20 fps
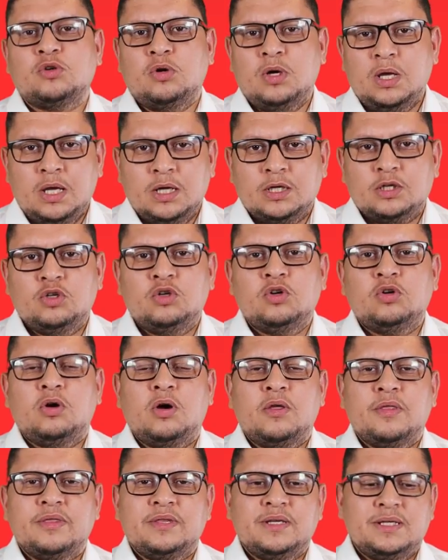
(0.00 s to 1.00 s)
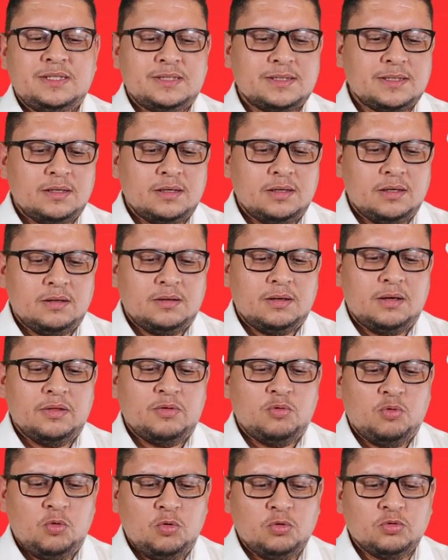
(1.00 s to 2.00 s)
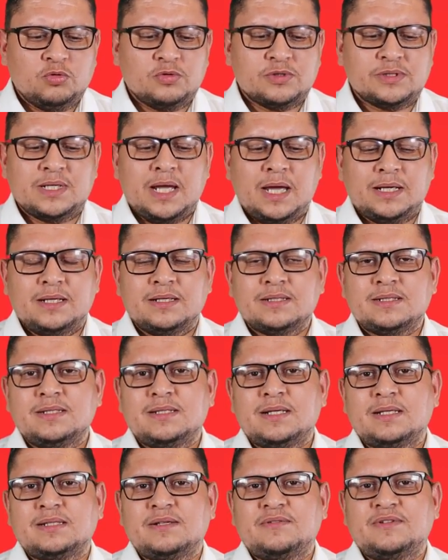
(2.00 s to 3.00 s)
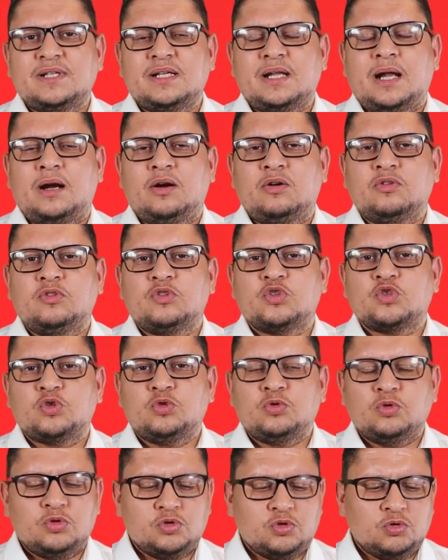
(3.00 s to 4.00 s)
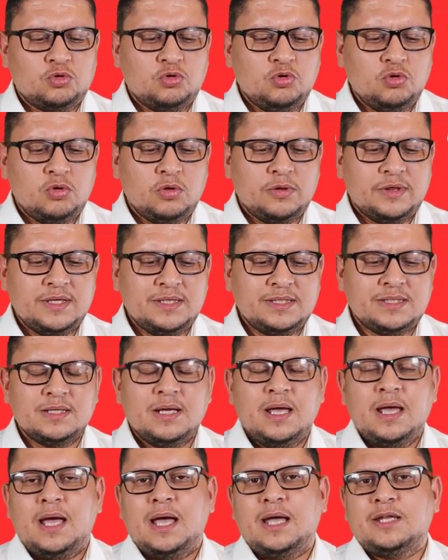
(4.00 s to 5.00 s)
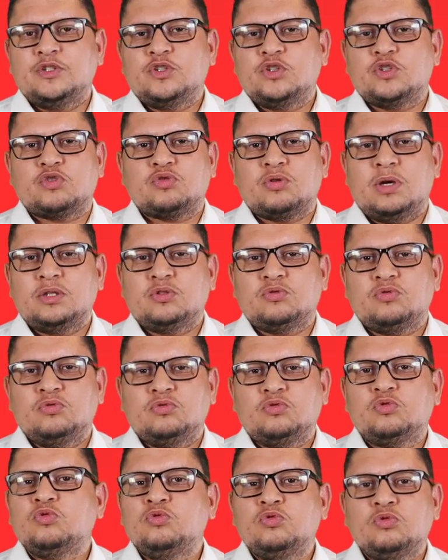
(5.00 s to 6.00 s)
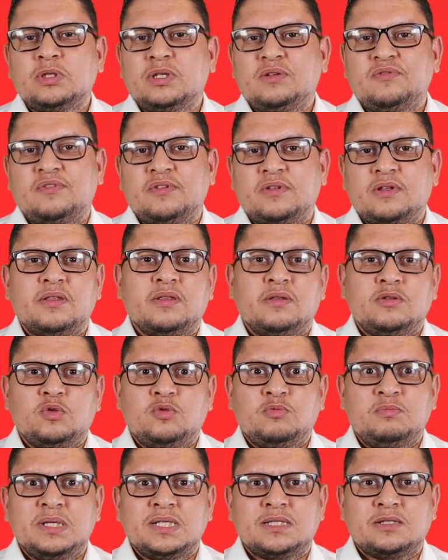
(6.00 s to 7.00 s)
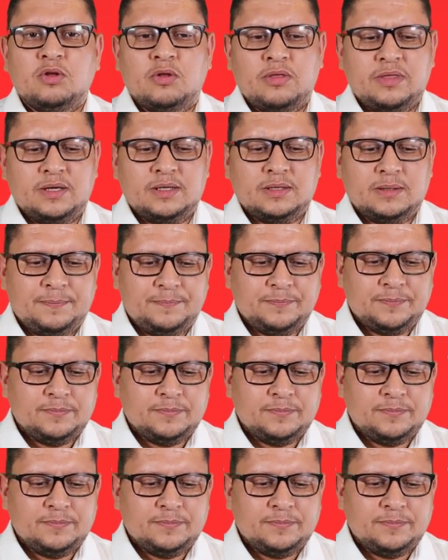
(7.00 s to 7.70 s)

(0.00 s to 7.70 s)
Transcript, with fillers: so go on this uh, the, all those guidances as i said are on the show notes so go on this and just try to, to look if uh, you missed nothing